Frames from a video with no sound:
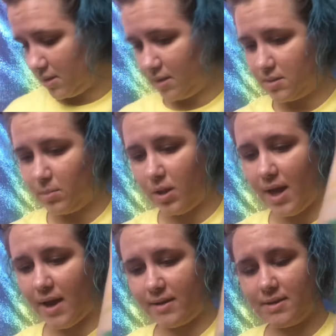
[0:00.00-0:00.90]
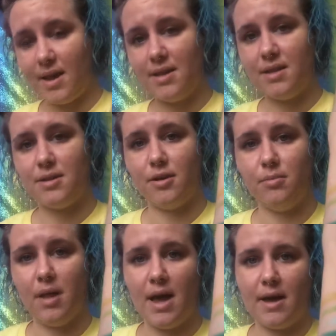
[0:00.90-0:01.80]
That's a black. Dang, that's a
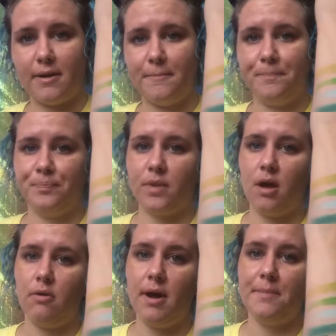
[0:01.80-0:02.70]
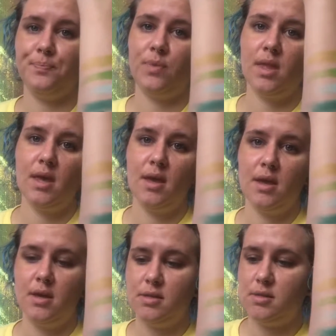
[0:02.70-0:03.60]
good black. Alright.
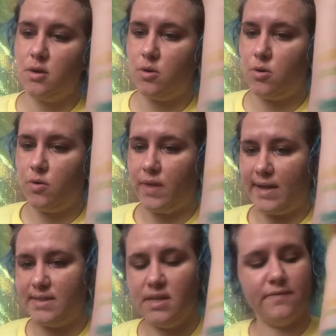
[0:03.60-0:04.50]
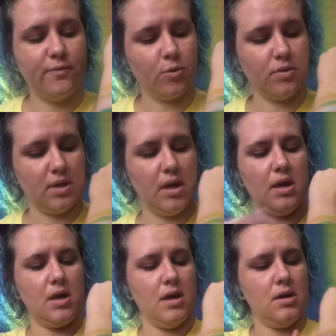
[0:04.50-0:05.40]
So that's it for
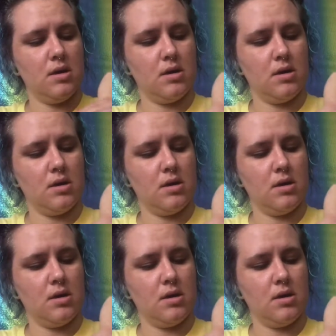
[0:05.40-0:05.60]
the